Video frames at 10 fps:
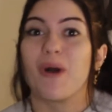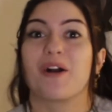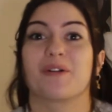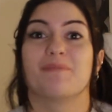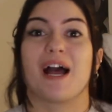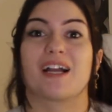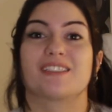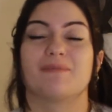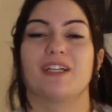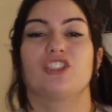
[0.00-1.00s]
welcome back
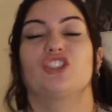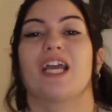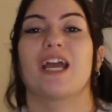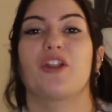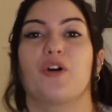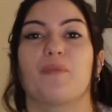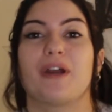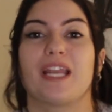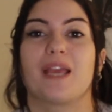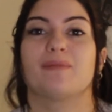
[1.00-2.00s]
to my channel.
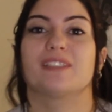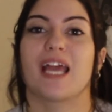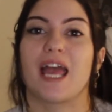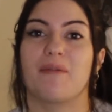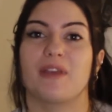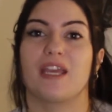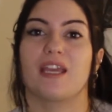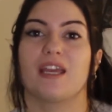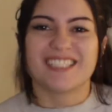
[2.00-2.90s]
My name's Emmy.